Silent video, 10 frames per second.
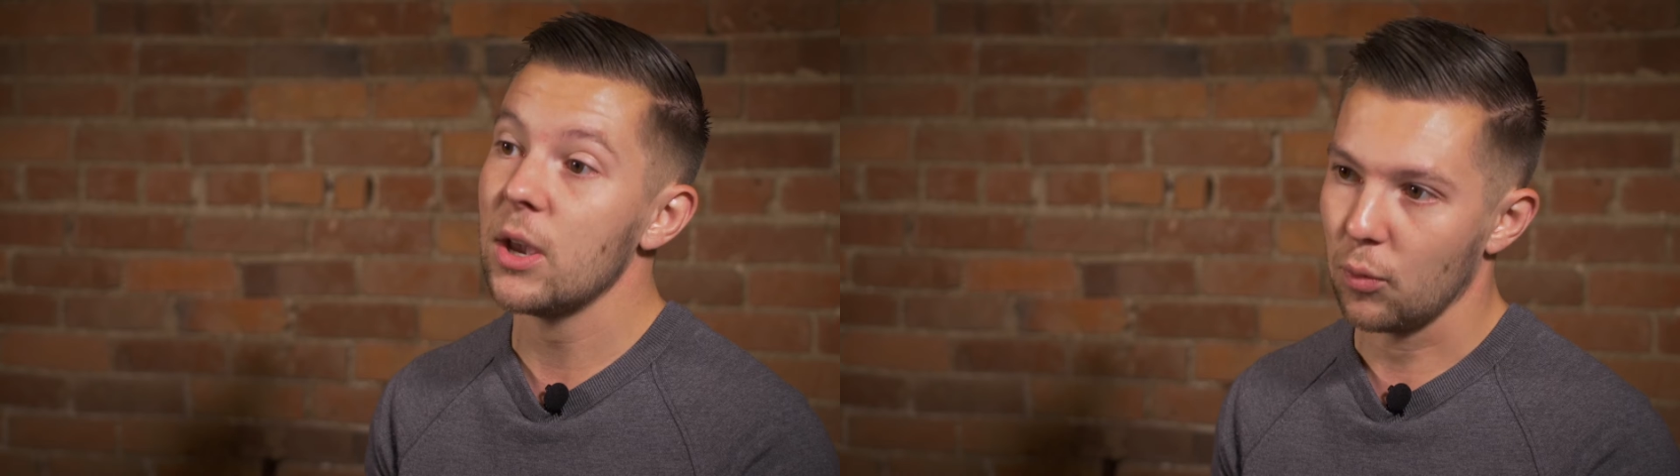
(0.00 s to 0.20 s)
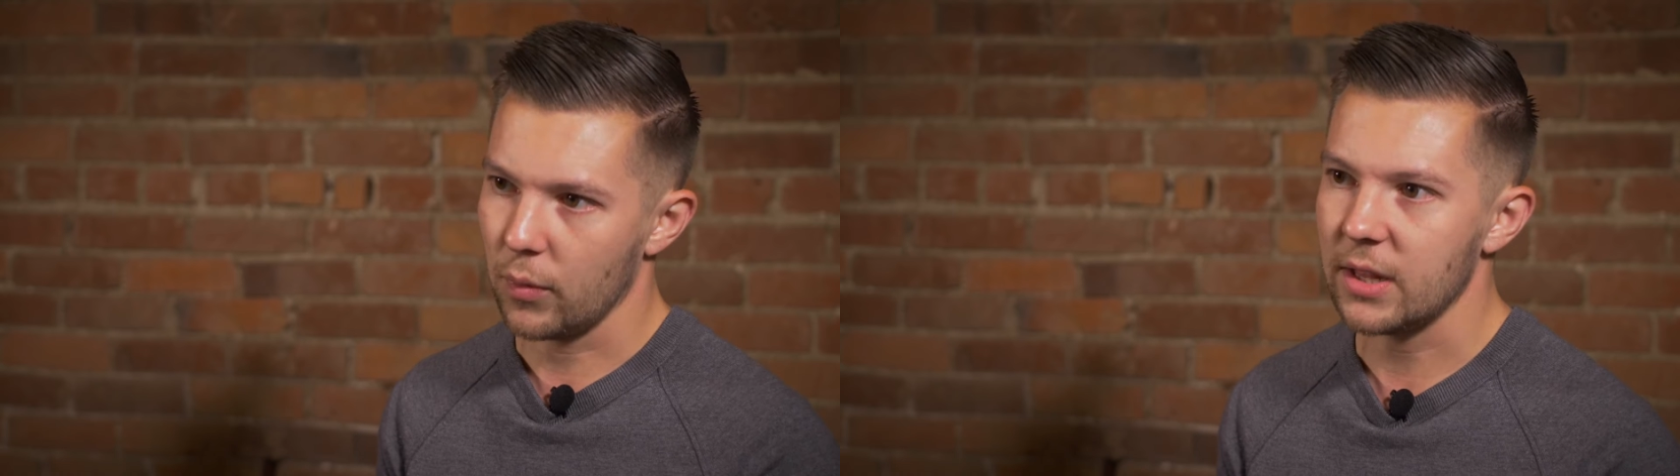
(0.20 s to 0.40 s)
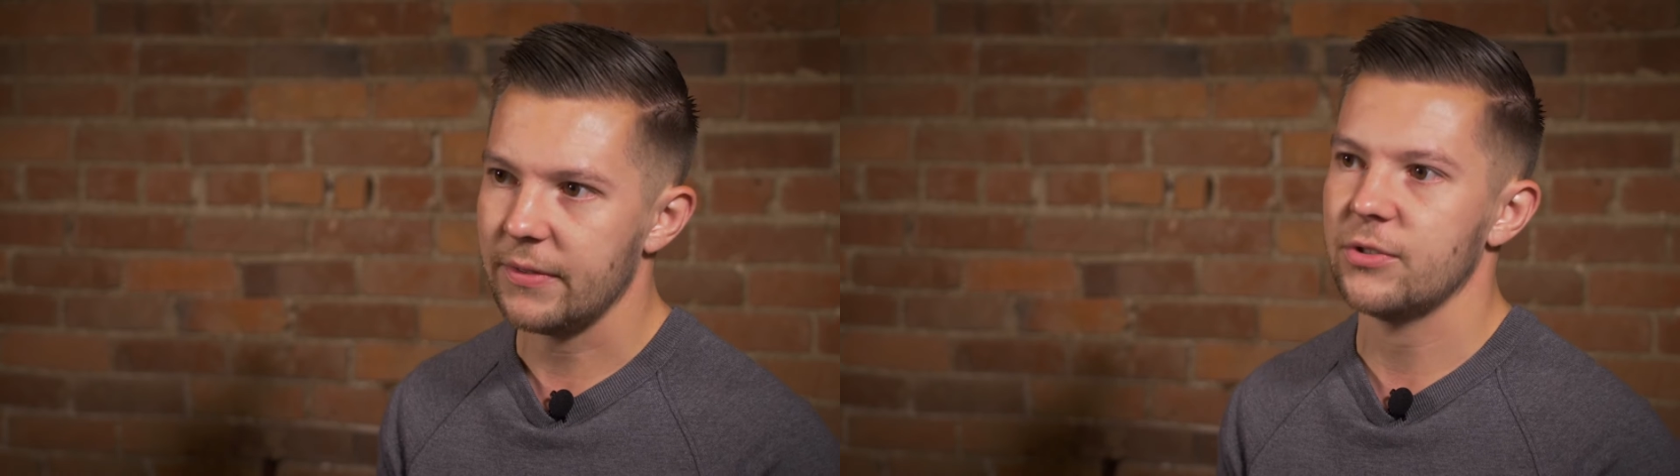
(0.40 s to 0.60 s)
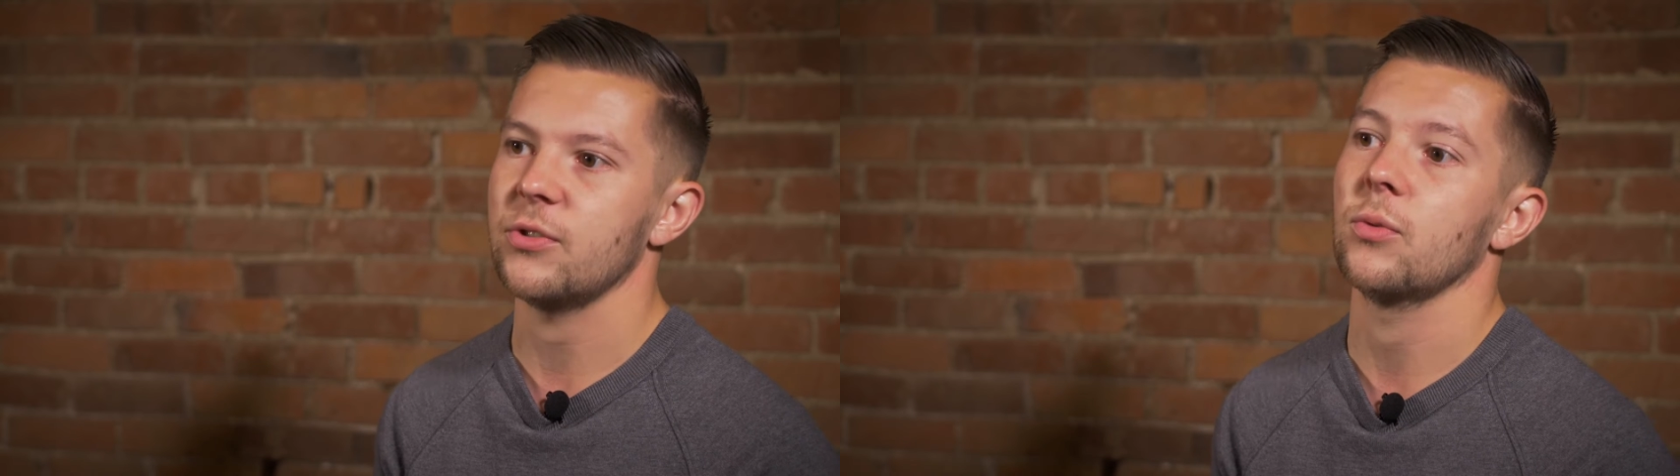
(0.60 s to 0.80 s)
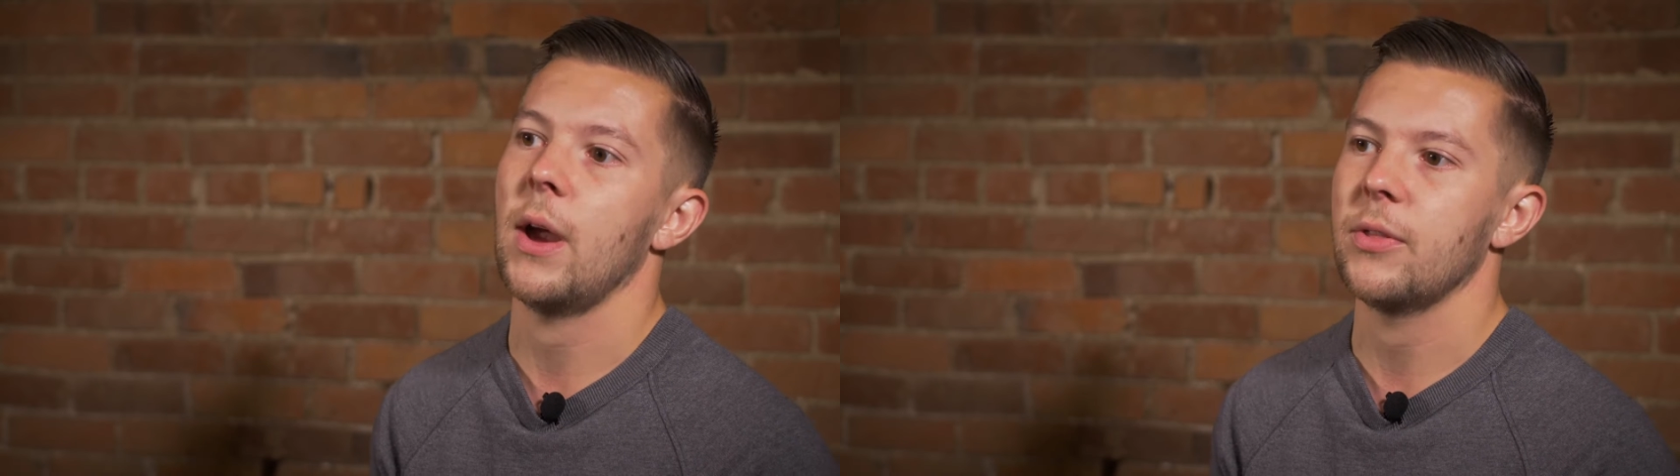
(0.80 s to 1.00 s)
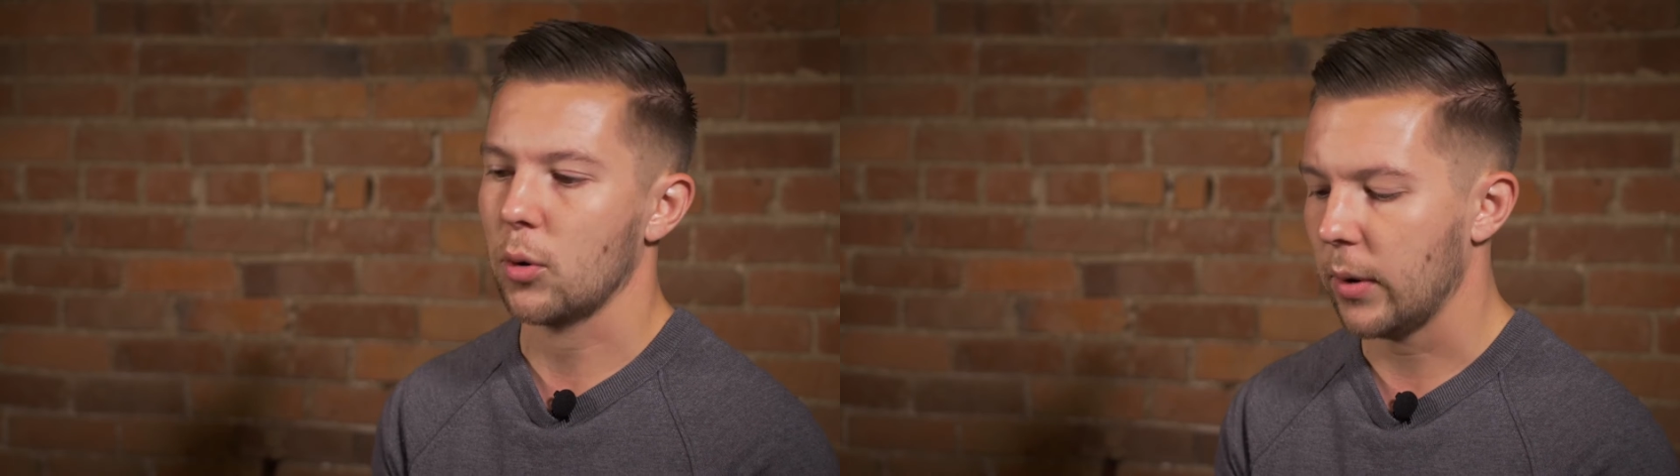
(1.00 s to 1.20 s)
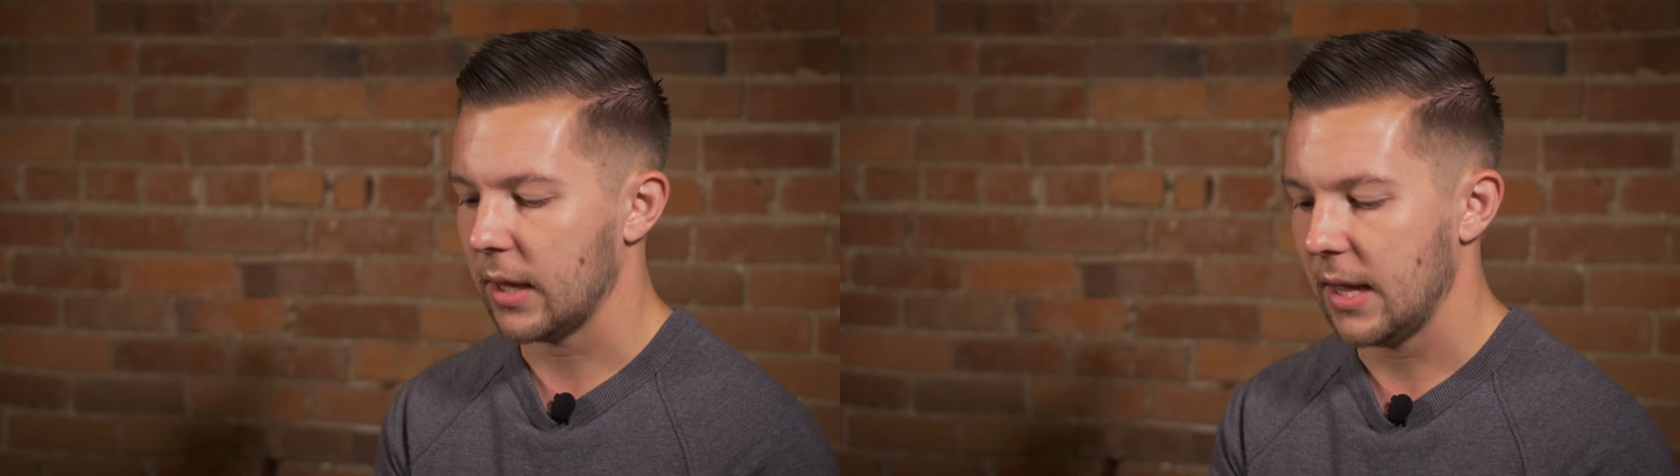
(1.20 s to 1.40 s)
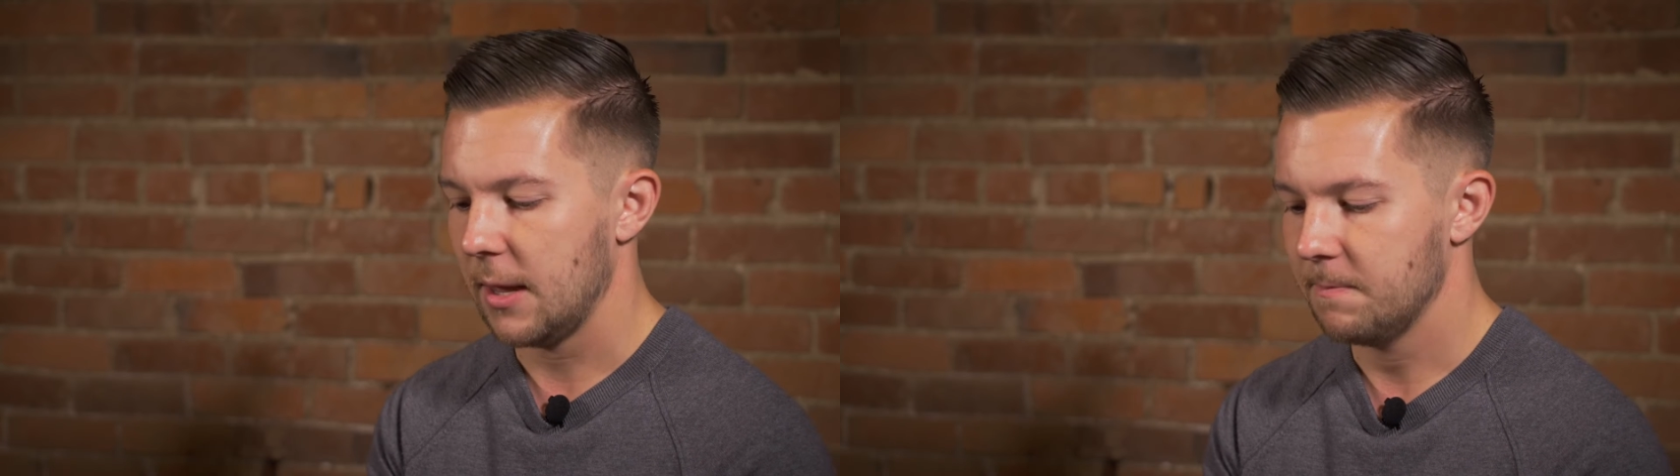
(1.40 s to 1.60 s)
irrelevant rather
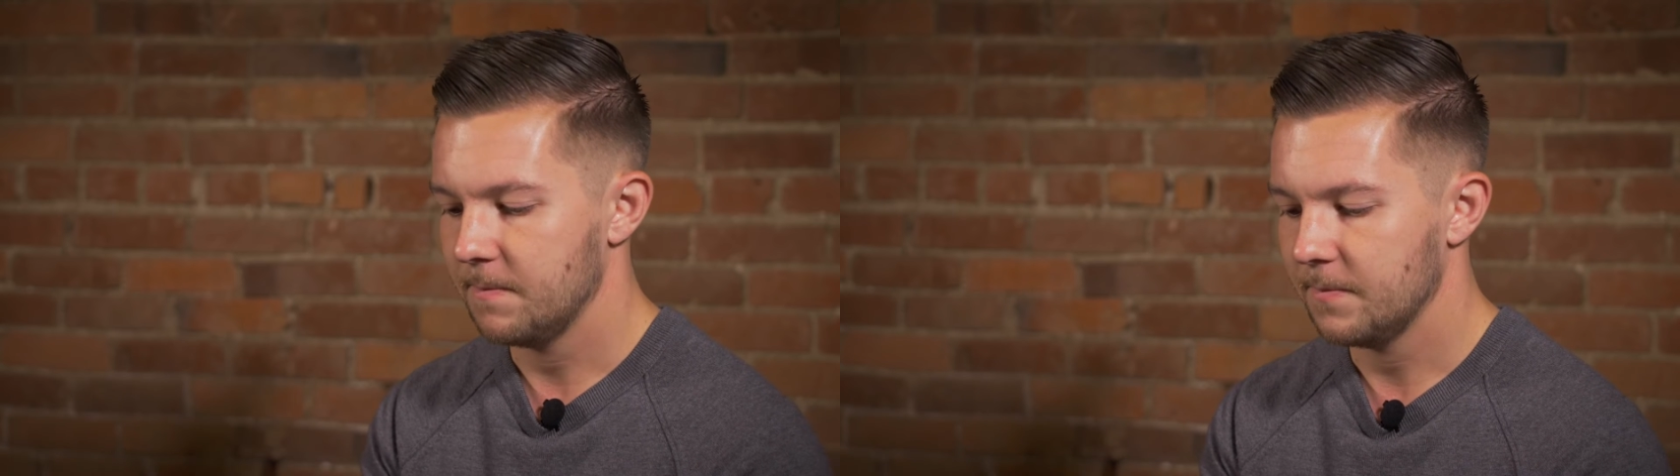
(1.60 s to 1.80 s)
quickly.